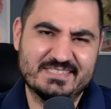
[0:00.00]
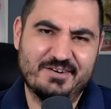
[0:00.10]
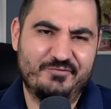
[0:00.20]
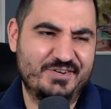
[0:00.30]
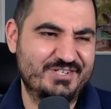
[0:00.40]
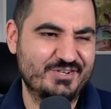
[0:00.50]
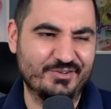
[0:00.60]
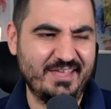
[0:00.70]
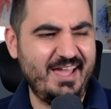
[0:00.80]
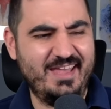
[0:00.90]
deserves a
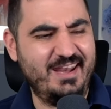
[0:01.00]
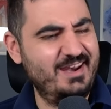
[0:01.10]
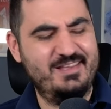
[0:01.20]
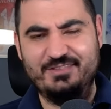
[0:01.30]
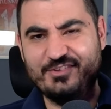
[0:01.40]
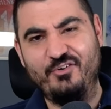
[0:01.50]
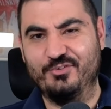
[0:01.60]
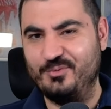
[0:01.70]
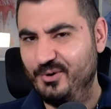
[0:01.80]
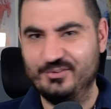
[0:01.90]
shot. I really
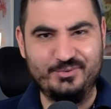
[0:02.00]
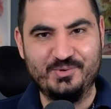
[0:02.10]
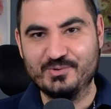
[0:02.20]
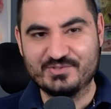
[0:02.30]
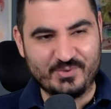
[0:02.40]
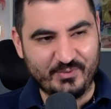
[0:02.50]
don't want to use